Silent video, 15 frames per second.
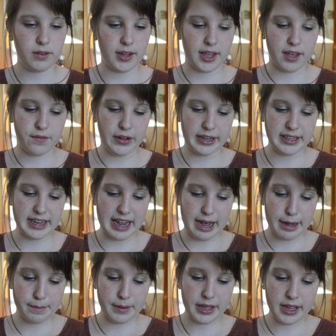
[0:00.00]
Like, if I
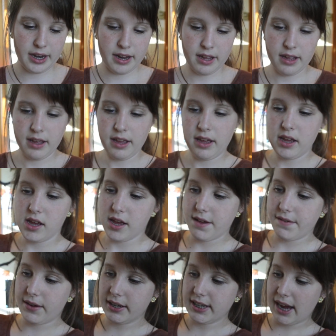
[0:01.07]
tap it,
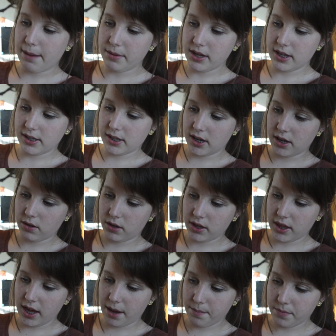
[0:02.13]
it's gonna go like
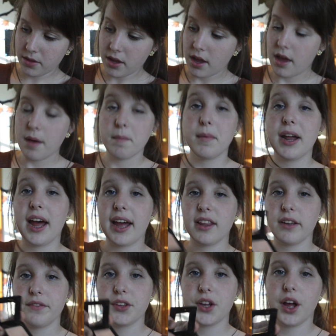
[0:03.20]
that. But I
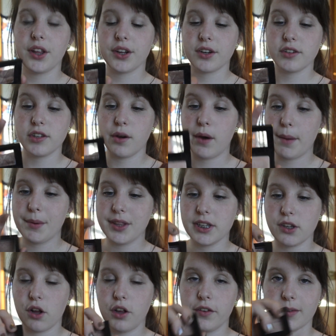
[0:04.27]
love the color, so I put this
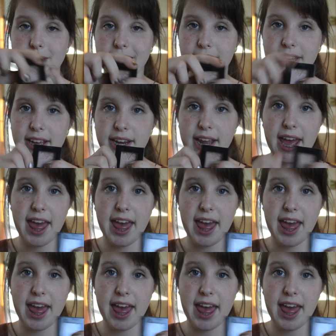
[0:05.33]
all over my lid.